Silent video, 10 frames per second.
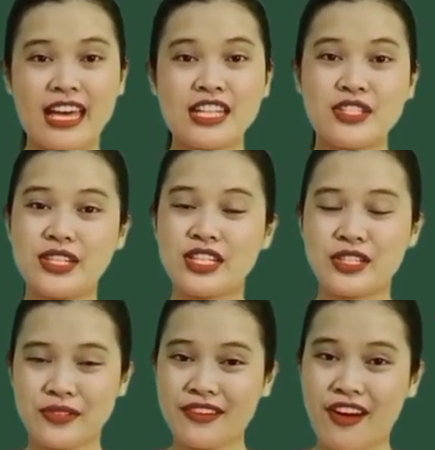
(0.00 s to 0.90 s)
to the
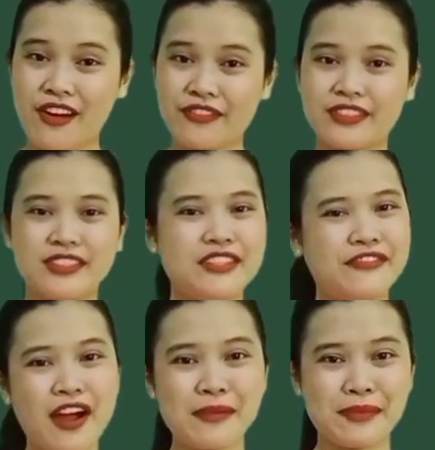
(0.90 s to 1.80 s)
tune of The
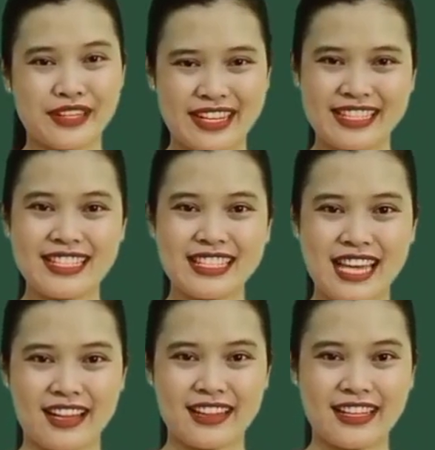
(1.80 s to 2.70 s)
Farmer in the
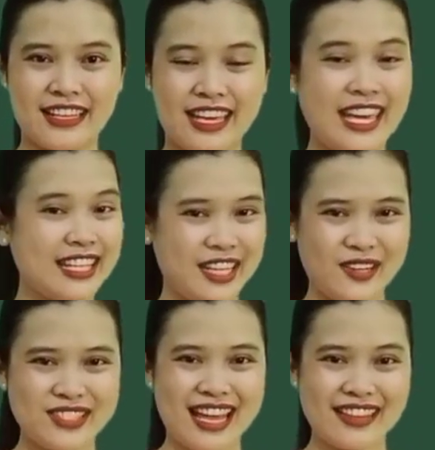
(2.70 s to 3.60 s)
Dell. It goes
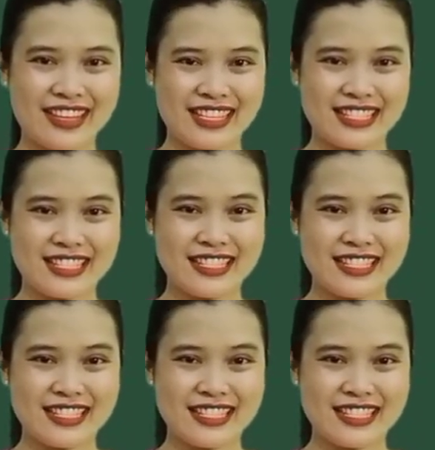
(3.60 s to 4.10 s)
like this.